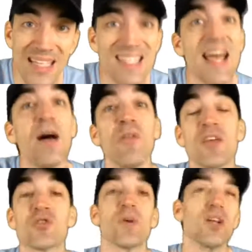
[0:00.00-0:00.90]
tell
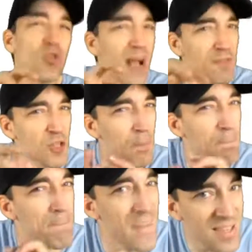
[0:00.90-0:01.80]
that story and craft your
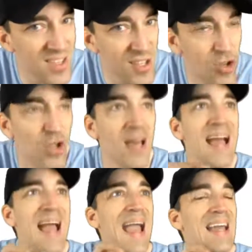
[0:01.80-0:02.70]
message
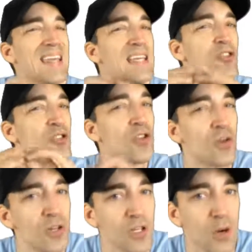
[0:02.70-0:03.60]
and
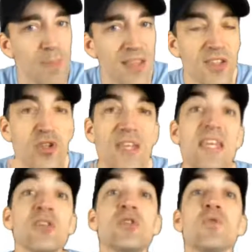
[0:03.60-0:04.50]
insert your message
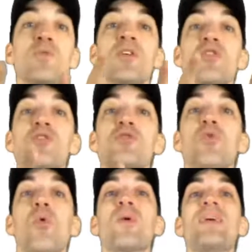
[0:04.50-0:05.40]
into the
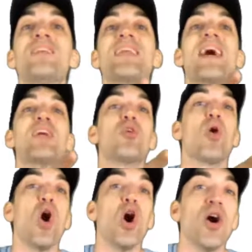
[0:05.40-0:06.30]
stories that
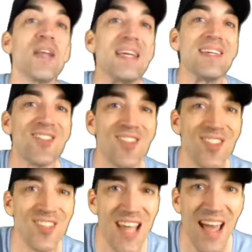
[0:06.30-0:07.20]
your
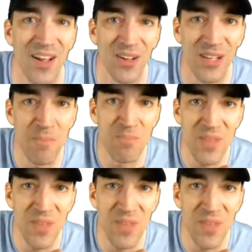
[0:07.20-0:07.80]
audiences tell